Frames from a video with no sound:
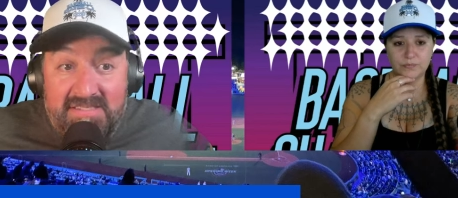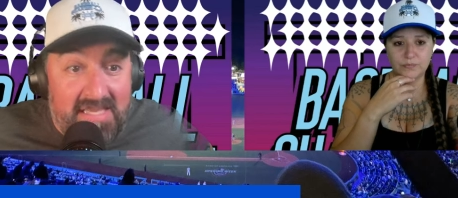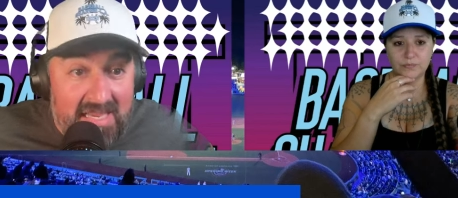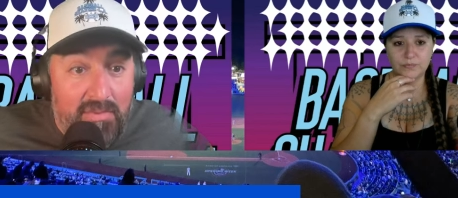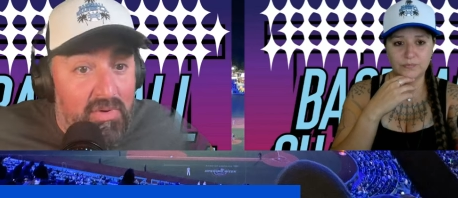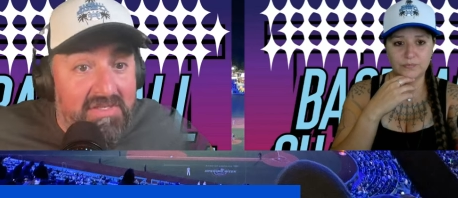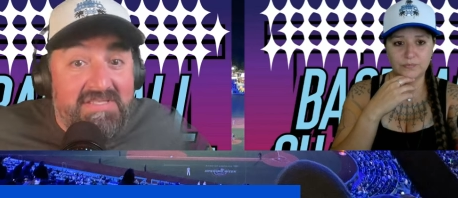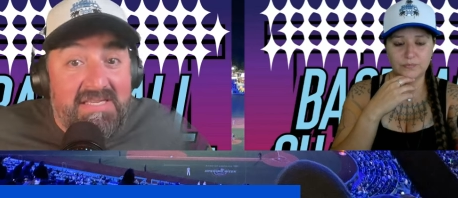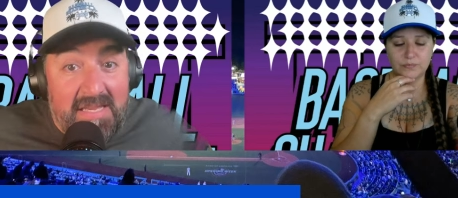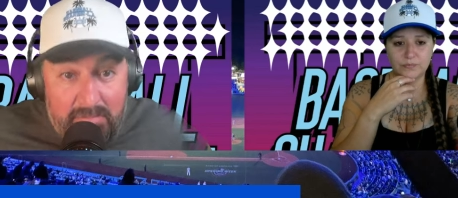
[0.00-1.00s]
Speaker 1: he wants
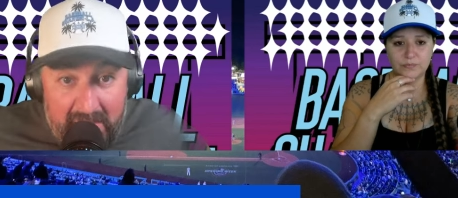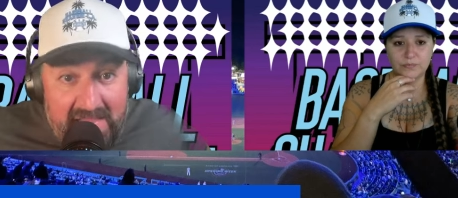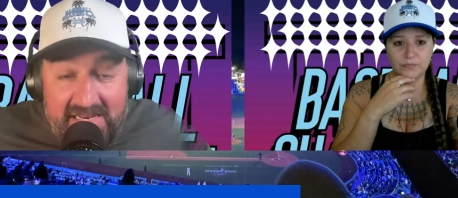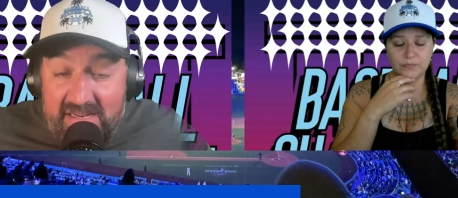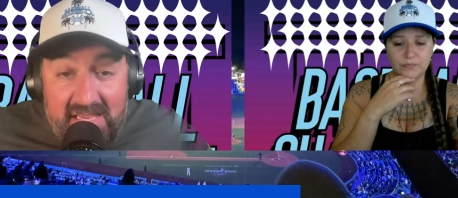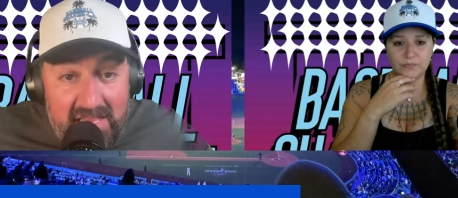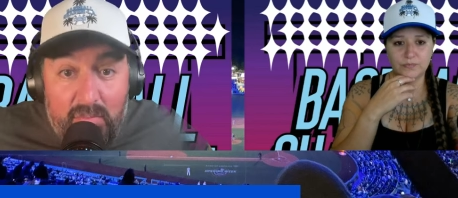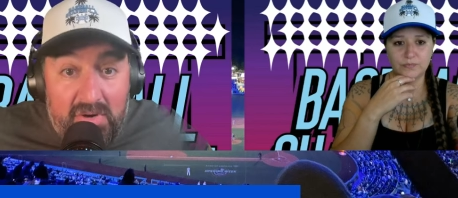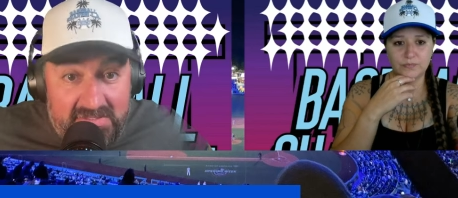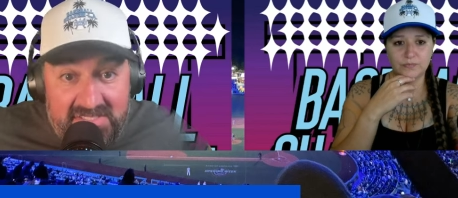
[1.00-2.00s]
to get paid and he
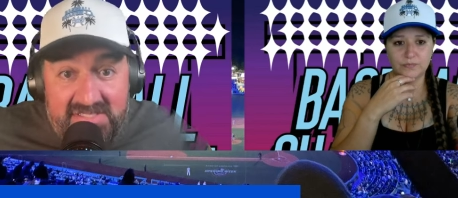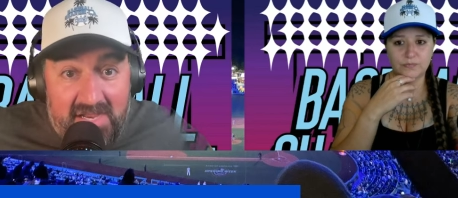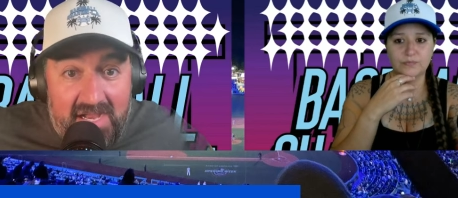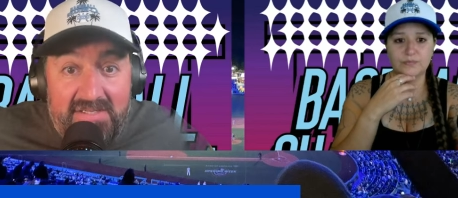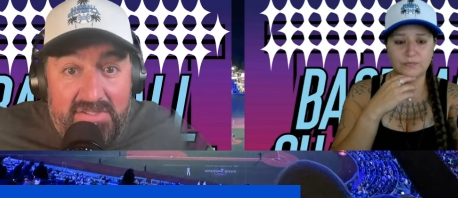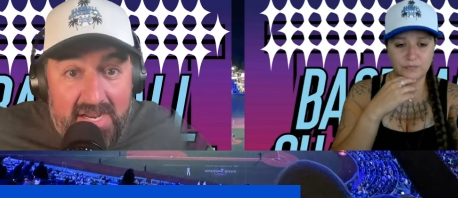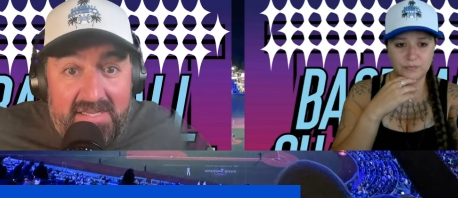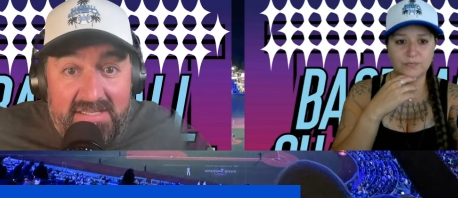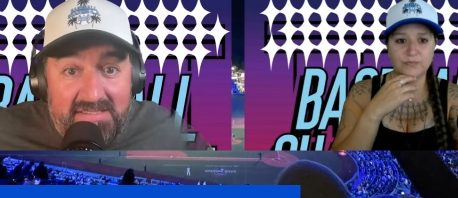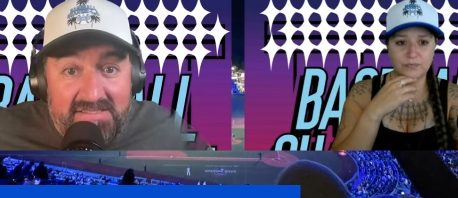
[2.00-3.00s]
wants his
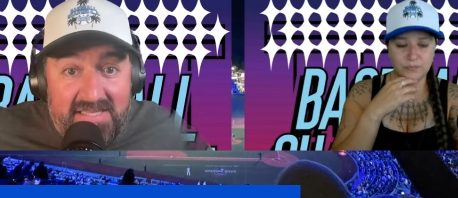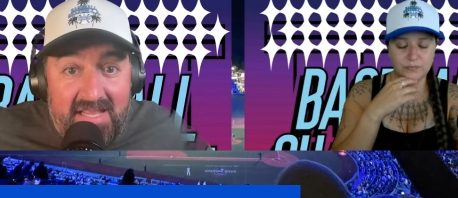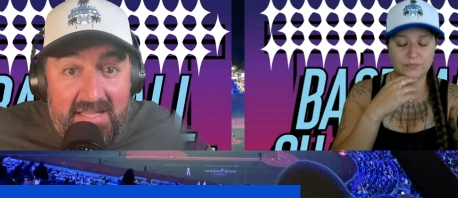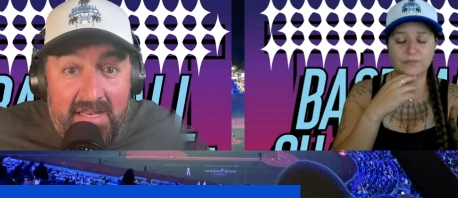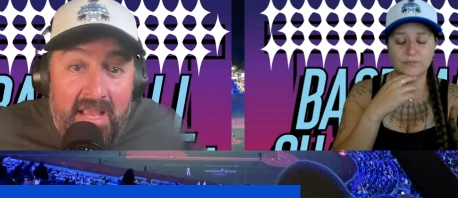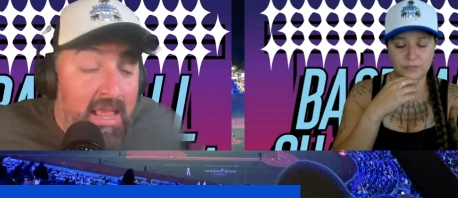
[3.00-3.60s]
contract extended.